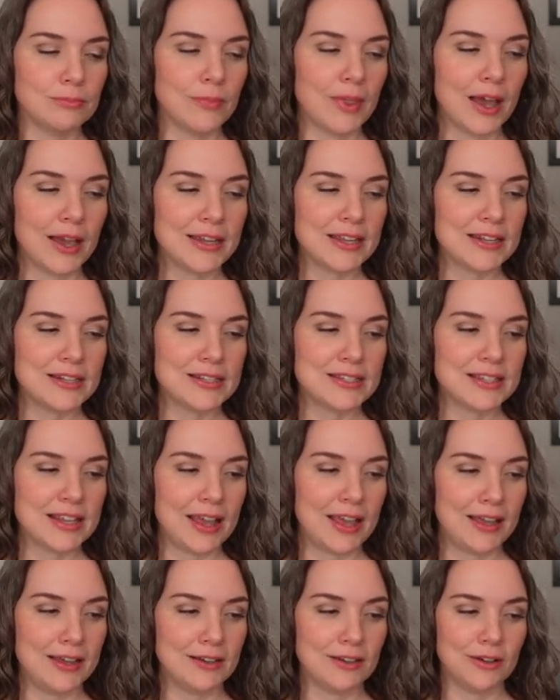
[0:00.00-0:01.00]
I can
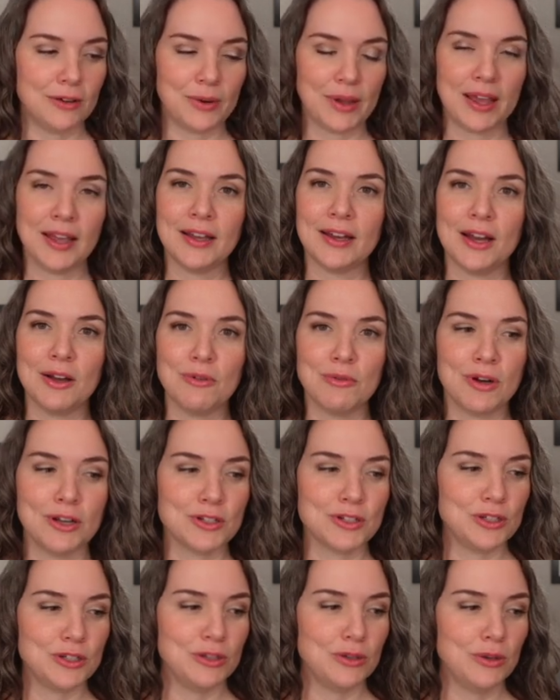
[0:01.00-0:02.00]
say, okay, I want
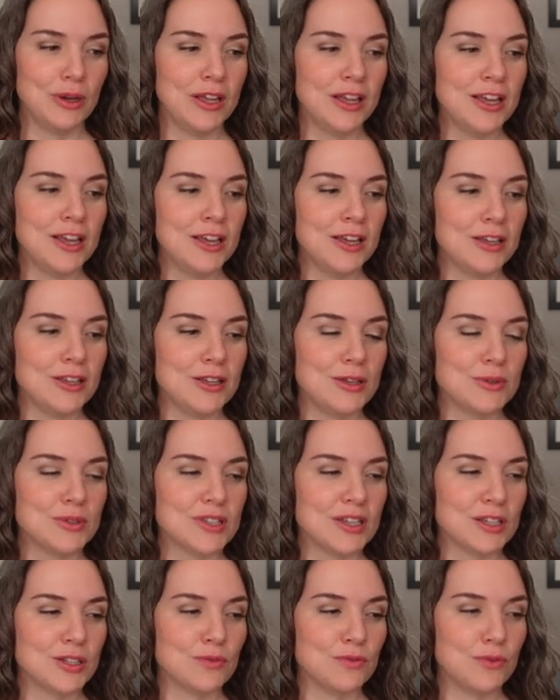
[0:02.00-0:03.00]
to use
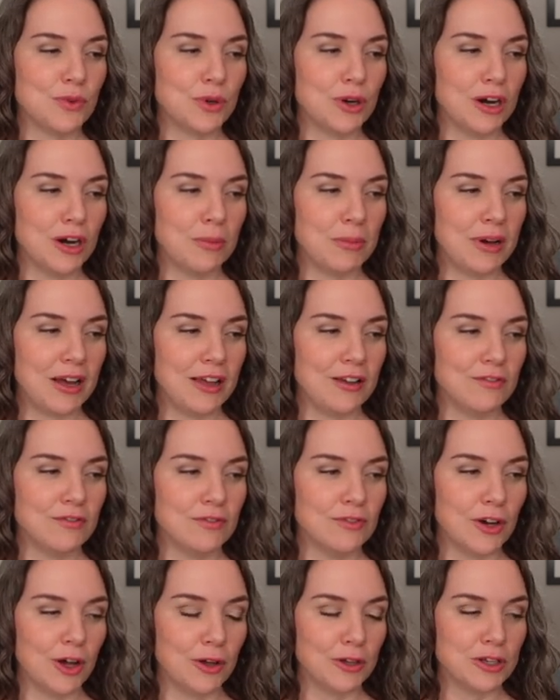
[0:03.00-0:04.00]
this for my
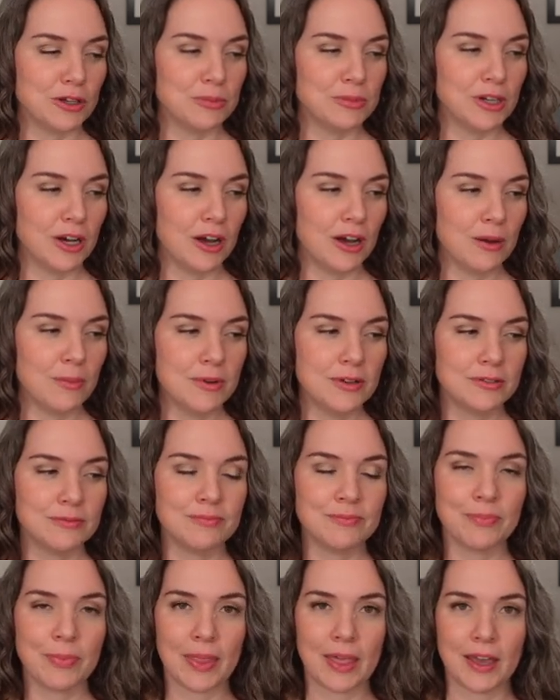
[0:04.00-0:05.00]
volume knob.
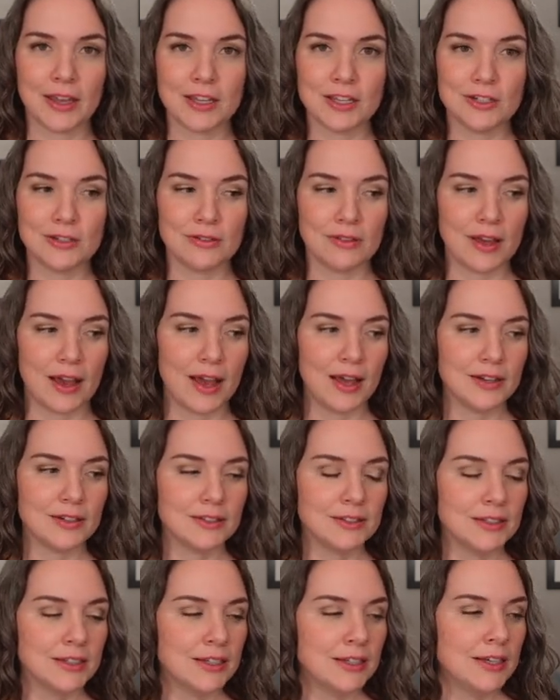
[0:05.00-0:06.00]
I can do that.
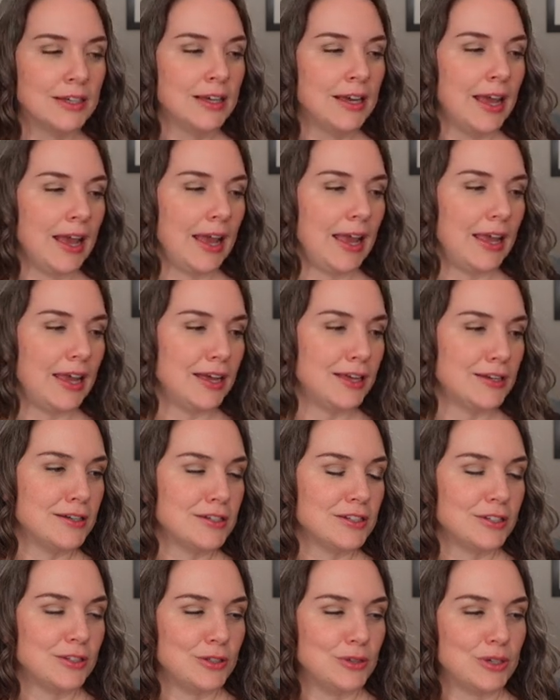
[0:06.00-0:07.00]

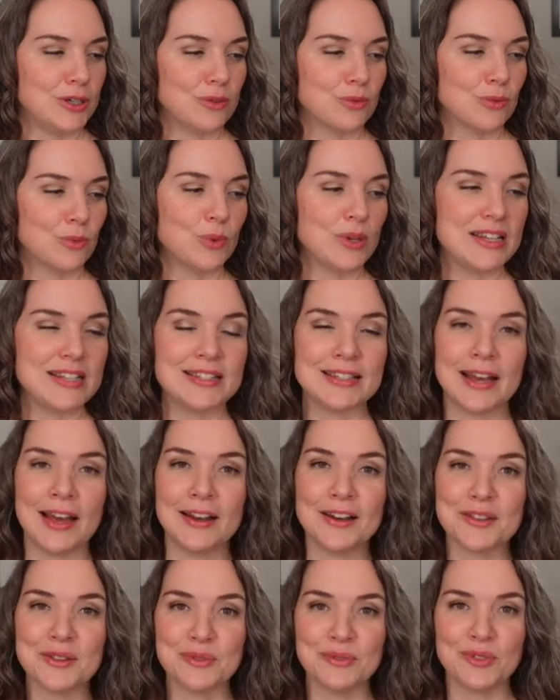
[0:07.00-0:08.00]
And you can reset
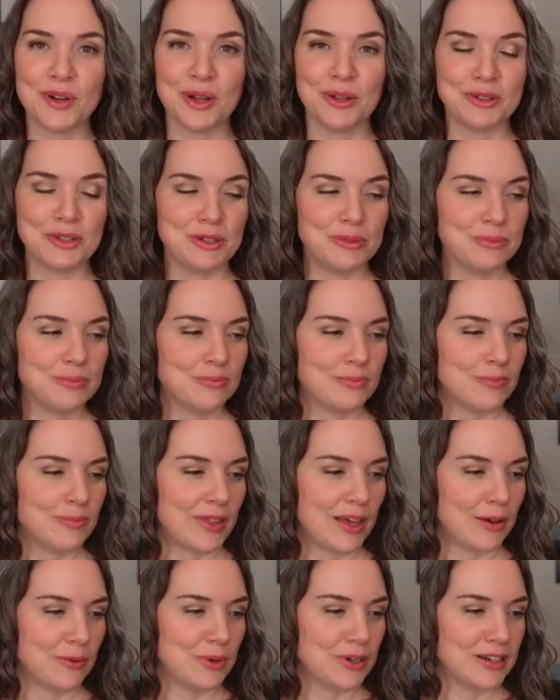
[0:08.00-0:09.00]
the volume.
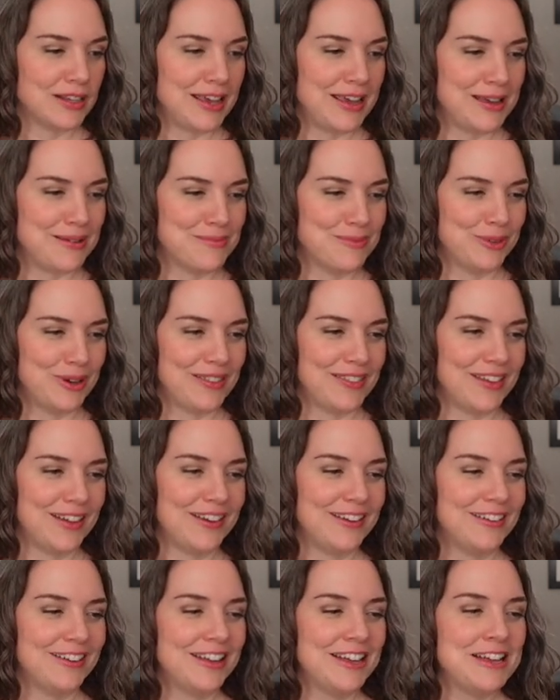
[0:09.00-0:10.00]
That one came with
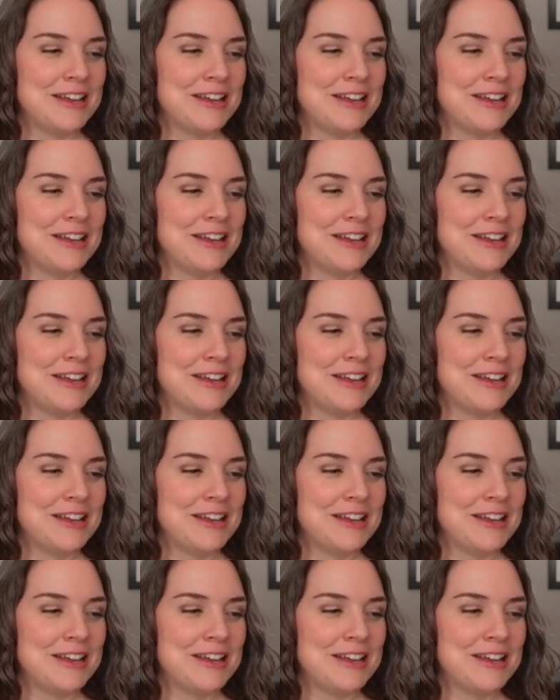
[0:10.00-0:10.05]
it.